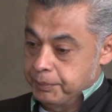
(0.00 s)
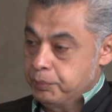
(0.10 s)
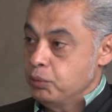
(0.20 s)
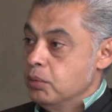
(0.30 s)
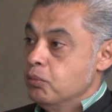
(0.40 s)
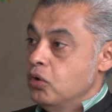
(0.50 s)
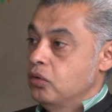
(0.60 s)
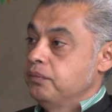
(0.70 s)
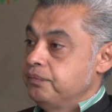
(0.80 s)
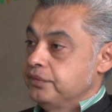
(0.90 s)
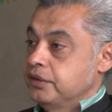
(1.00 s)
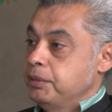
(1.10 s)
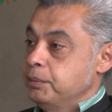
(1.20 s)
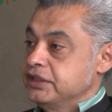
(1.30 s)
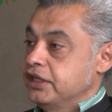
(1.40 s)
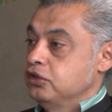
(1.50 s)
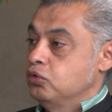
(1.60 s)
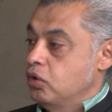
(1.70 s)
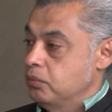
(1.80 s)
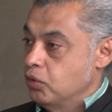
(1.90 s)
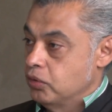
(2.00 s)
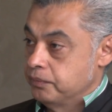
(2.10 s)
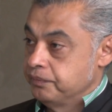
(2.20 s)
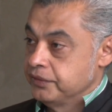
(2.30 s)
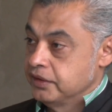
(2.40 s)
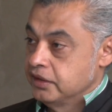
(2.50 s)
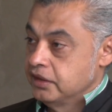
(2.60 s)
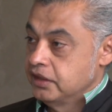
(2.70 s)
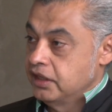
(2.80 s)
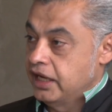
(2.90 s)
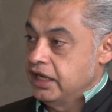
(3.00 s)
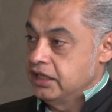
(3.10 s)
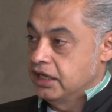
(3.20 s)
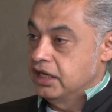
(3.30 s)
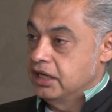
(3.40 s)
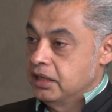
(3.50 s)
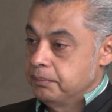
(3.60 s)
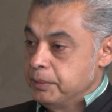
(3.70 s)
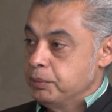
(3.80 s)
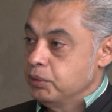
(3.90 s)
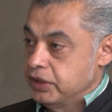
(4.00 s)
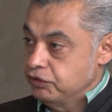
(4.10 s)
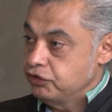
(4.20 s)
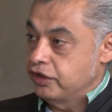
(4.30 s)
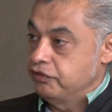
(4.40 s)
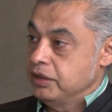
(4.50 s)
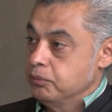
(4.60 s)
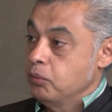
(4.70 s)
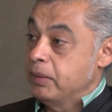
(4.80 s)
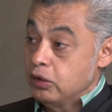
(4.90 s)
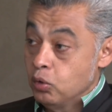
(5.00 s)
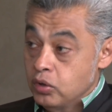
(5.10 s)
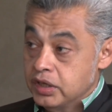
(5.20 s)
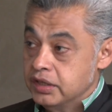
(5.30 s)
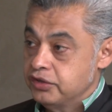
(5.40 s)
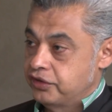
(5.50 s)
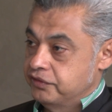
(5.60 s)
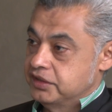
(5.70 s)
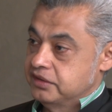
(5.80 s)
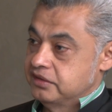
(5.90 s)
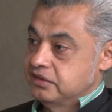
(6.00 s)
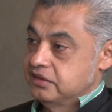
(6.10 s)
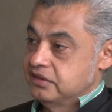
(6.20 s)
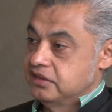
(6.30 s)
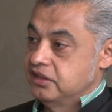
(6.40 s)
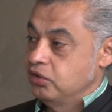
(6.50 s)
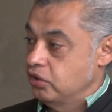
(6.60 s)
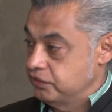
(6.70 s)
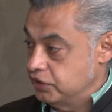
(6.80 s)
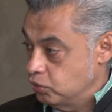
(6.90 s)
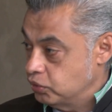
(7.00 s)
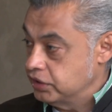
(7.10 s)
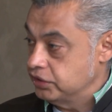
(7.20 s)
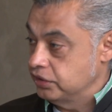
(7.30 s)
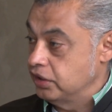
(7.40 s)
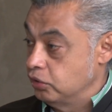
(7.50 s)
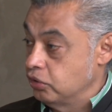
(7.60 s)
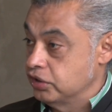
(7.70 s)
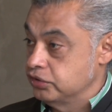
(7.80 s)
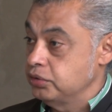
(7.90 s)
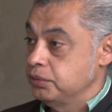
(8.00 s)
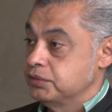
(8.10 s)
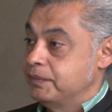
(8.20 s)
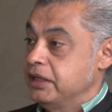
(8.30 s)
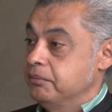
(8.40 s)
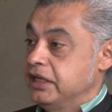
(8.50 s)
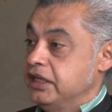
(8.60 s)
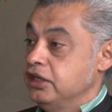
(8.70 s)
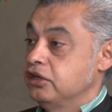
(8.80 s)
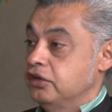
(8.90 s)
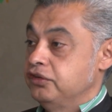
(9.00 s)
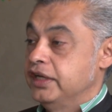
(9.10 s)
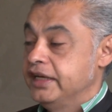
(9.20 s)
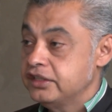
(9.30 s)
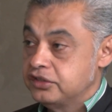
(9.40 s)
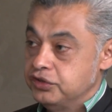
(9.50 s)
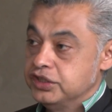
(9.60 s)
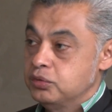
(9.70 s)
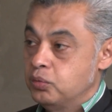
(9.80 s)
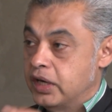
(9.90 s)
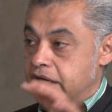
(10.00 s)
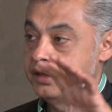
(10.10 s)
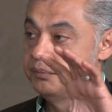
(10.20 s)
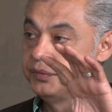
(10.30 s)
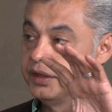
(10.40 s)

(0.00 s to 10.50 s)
people started to go out more. And people were even traveling more, but local travel. A lot of the local. So they were spending money in country. And that's the reason why